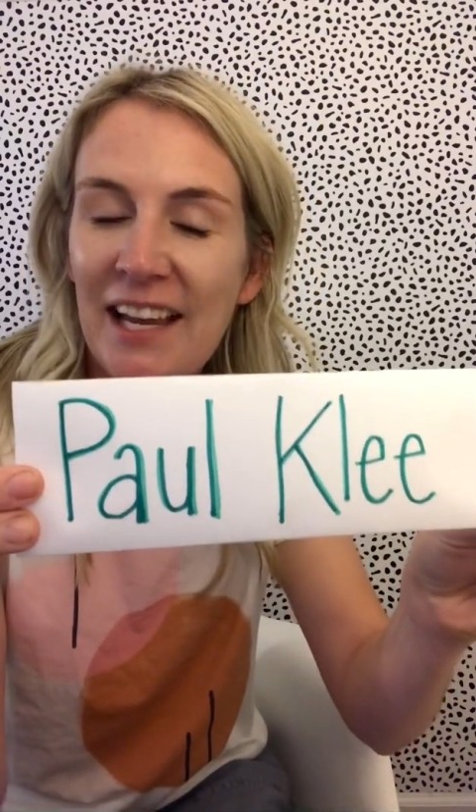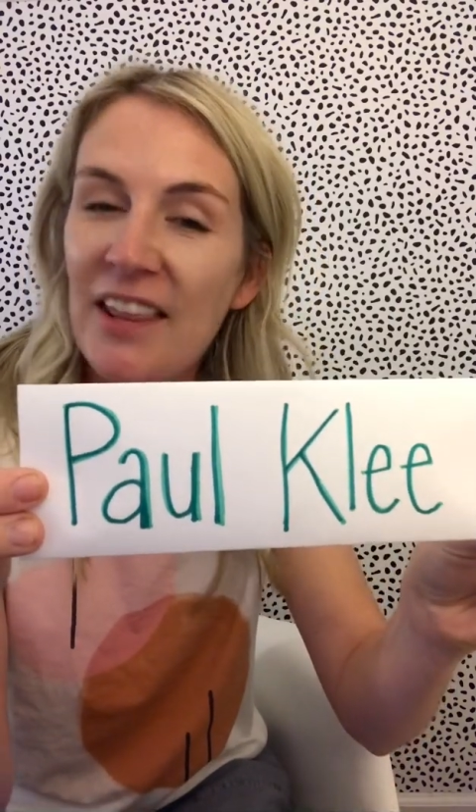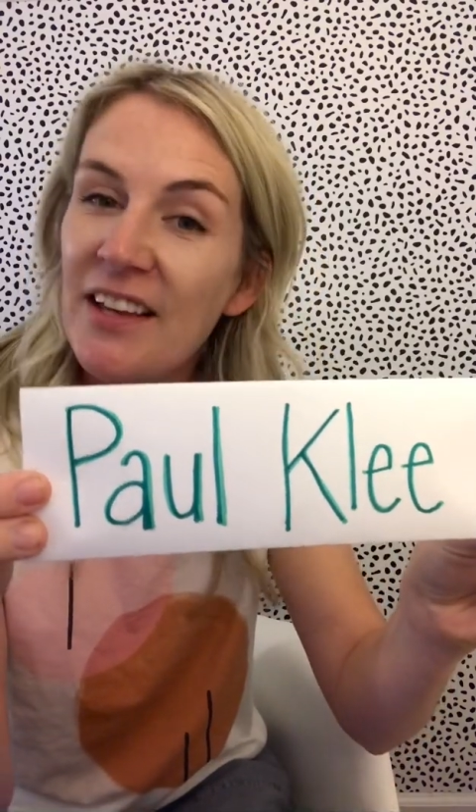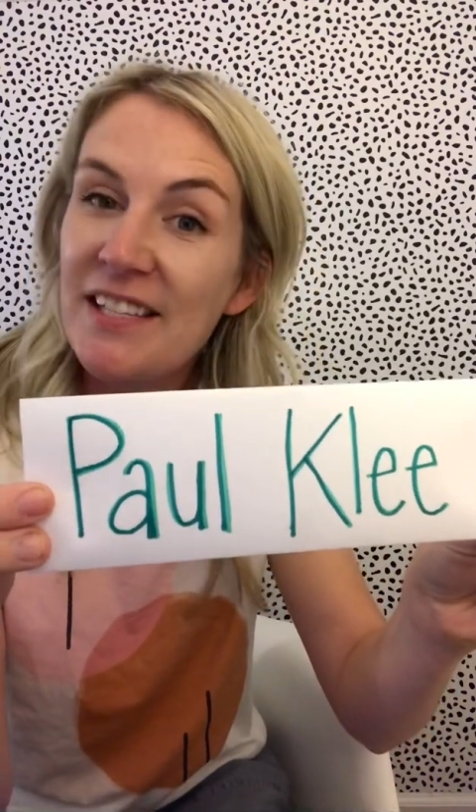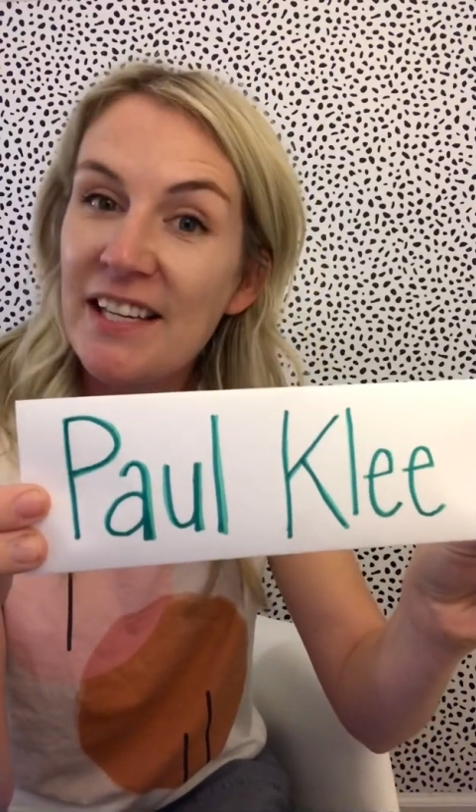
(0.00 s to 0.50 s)

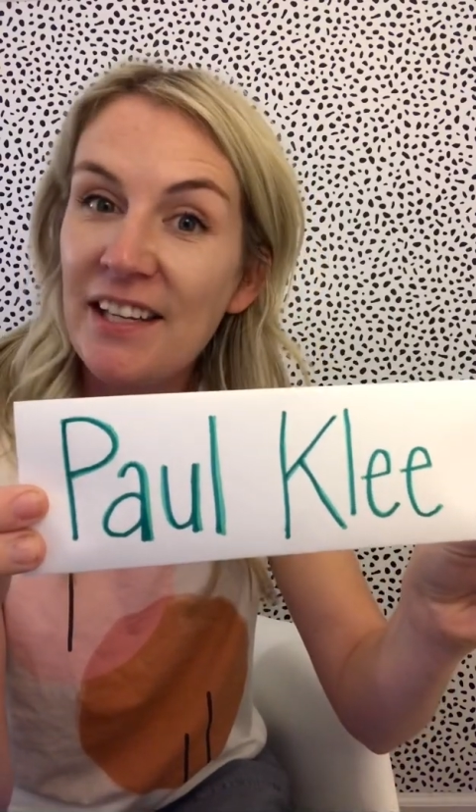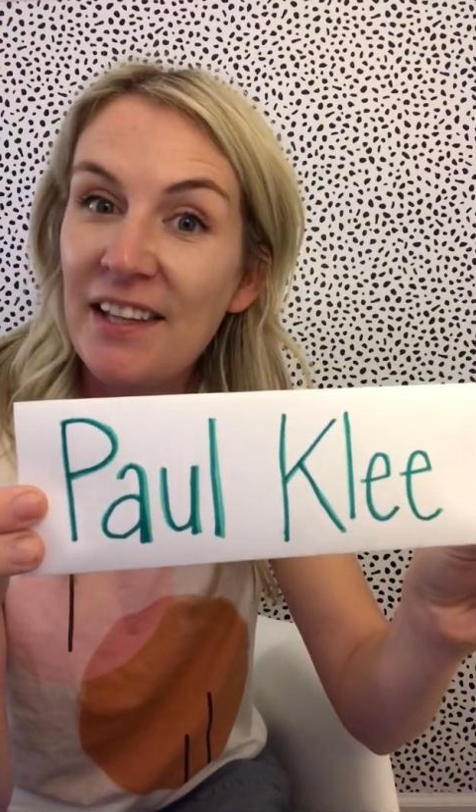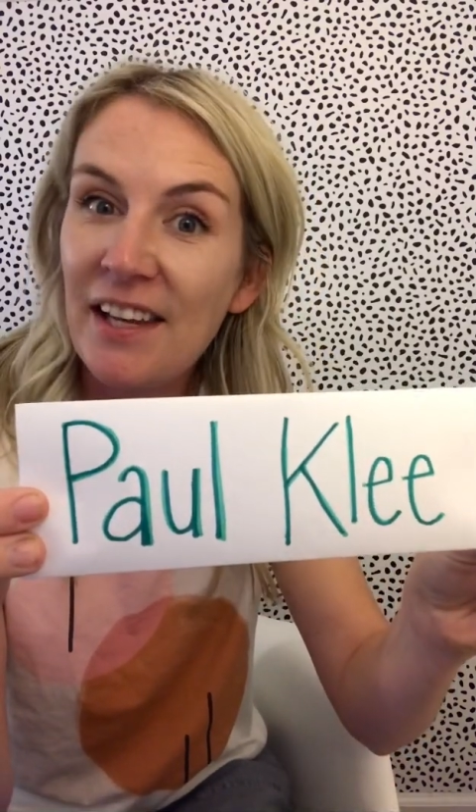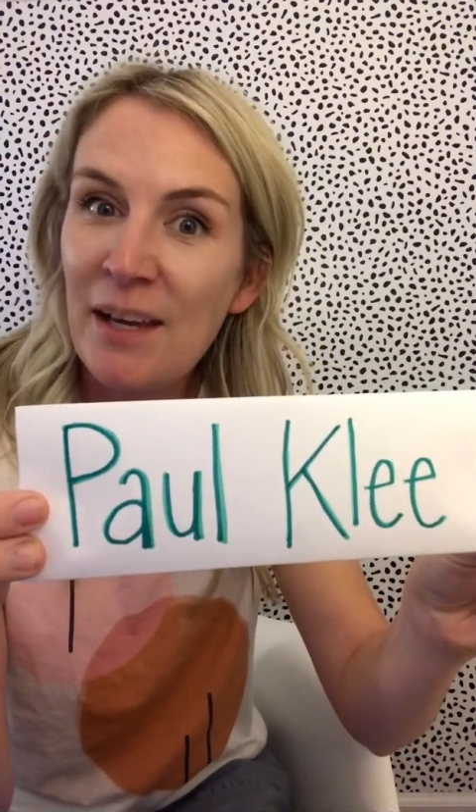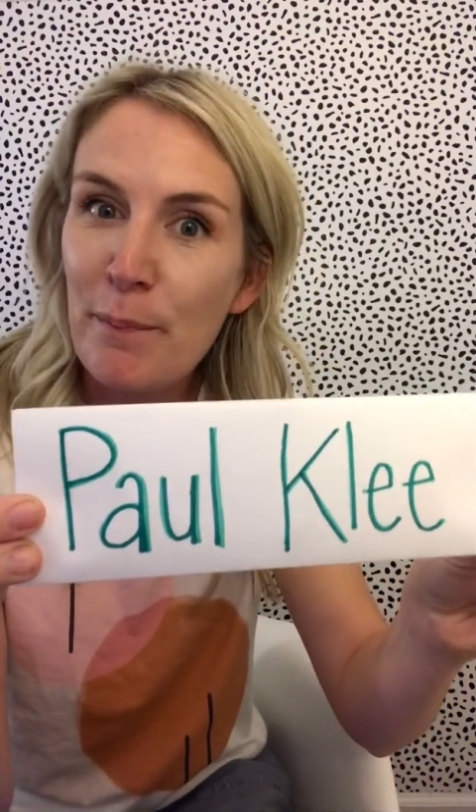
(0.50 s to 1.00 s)
It looks like
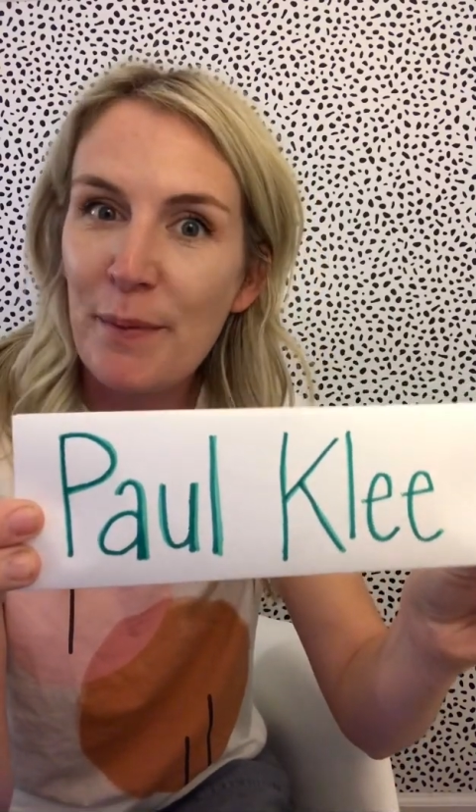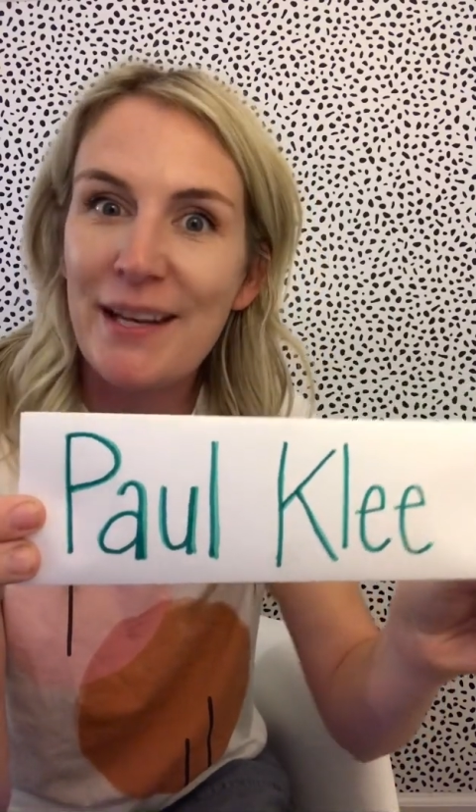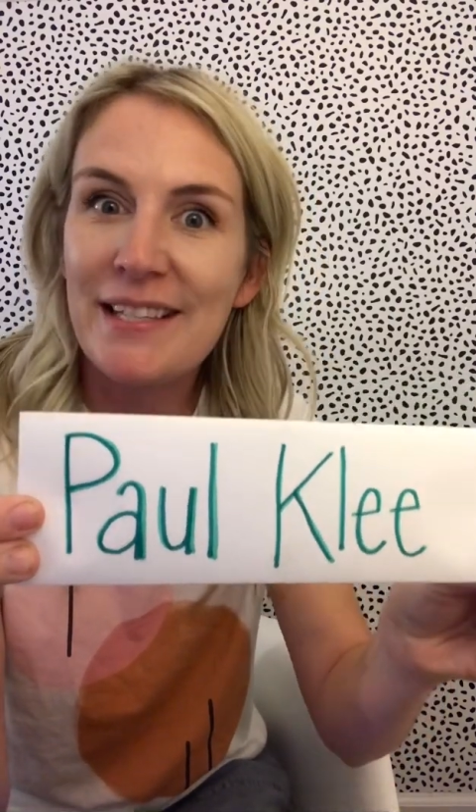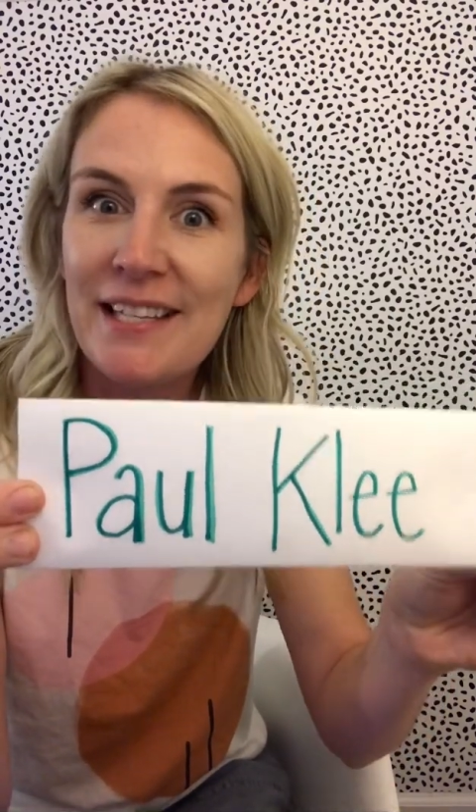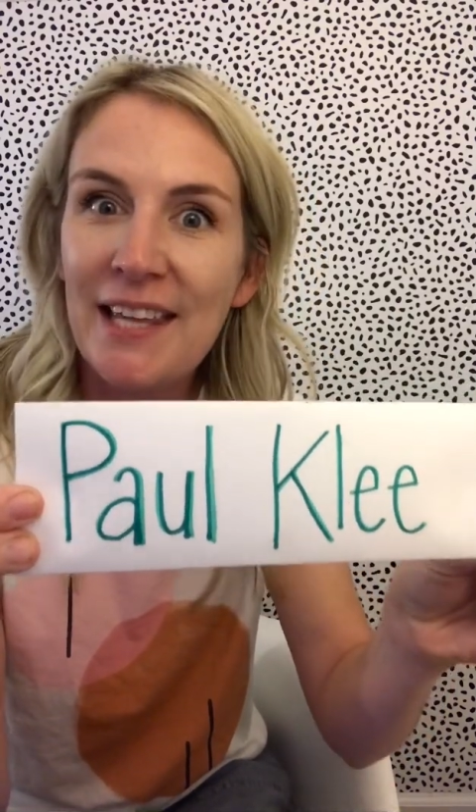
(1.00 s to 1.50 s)
Klee,
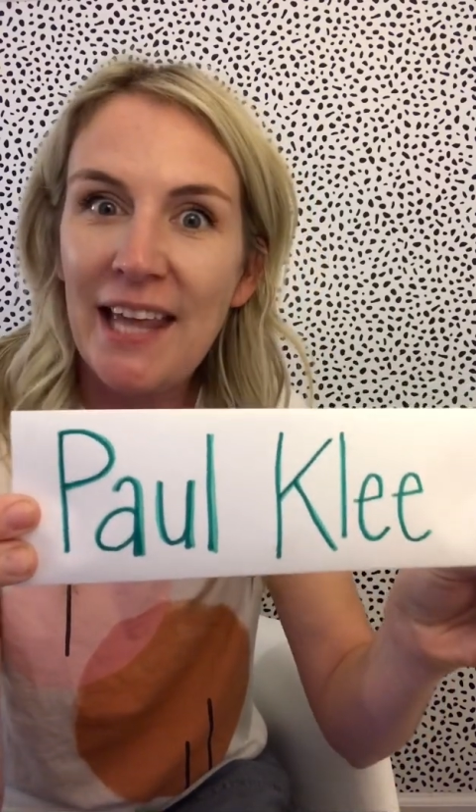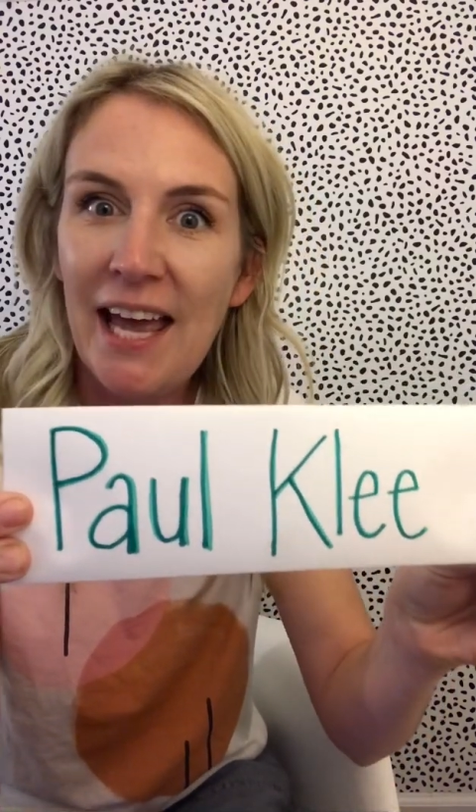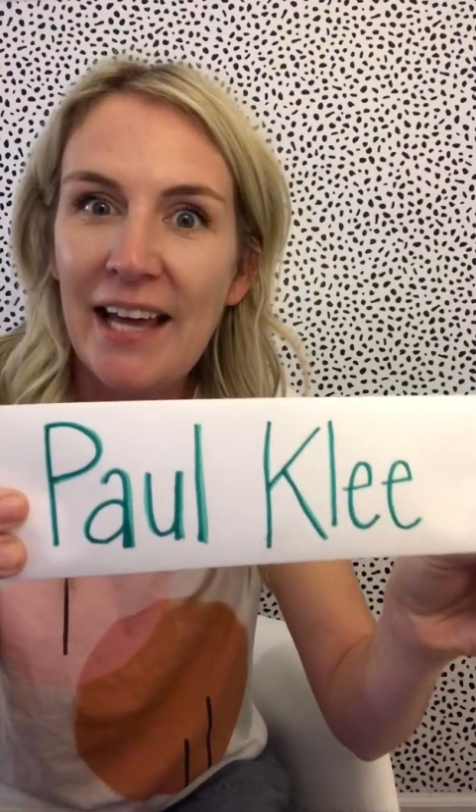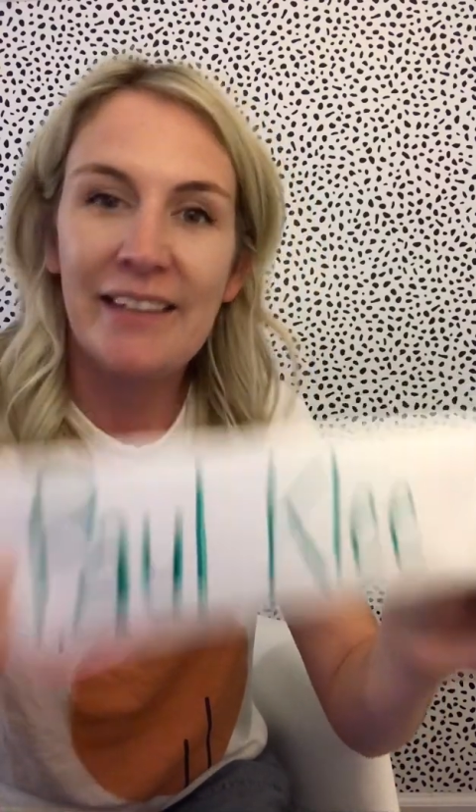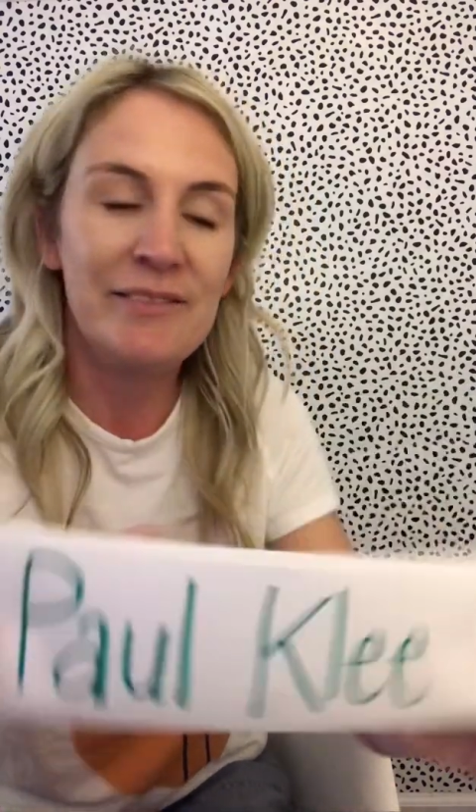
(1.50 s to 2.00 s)
but it's
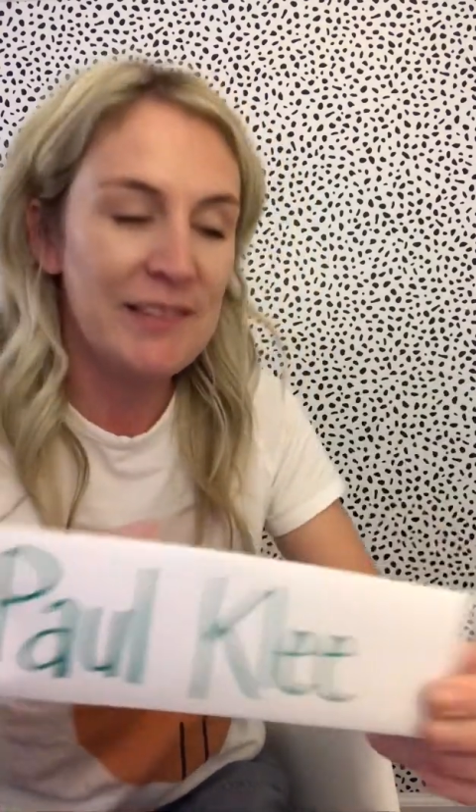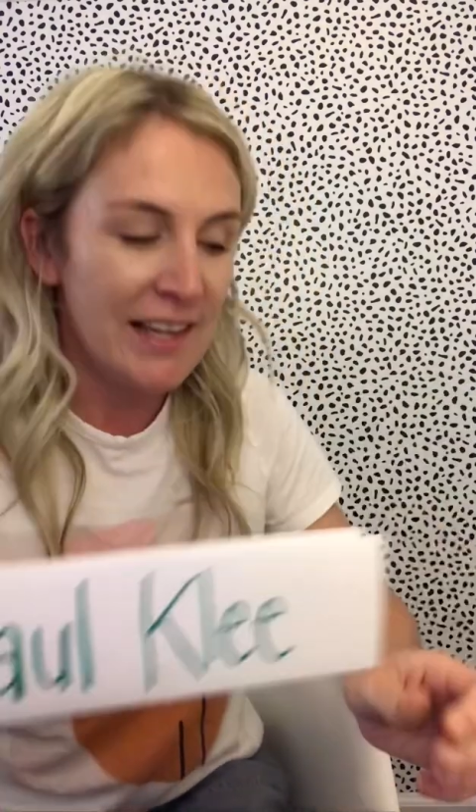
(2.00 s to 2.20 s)
Klee.